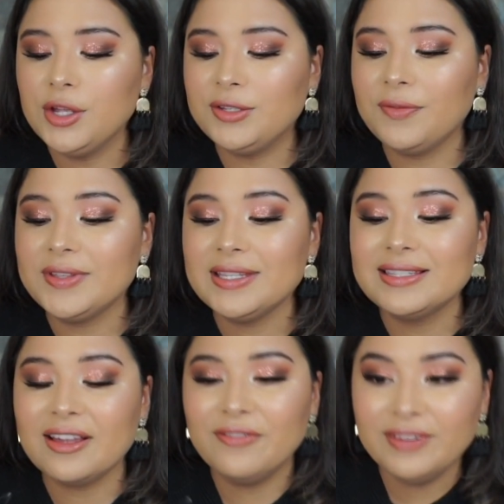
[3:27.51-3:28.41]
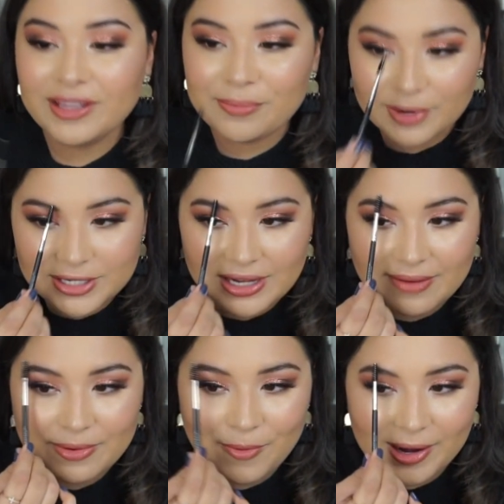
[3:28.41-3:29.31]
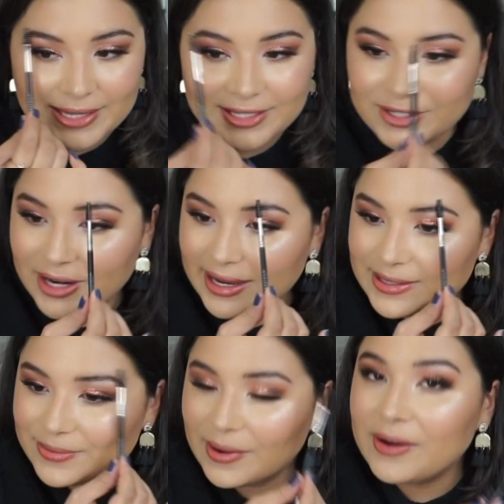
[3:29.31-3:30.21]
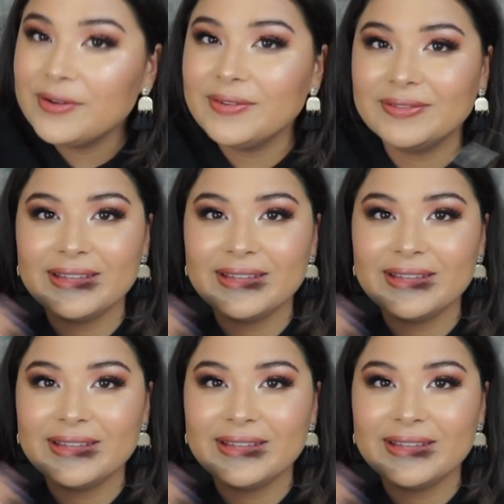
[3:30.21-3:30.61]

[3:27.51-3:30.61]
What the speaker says: So this is definitely a brush that I've been wanting to try as well.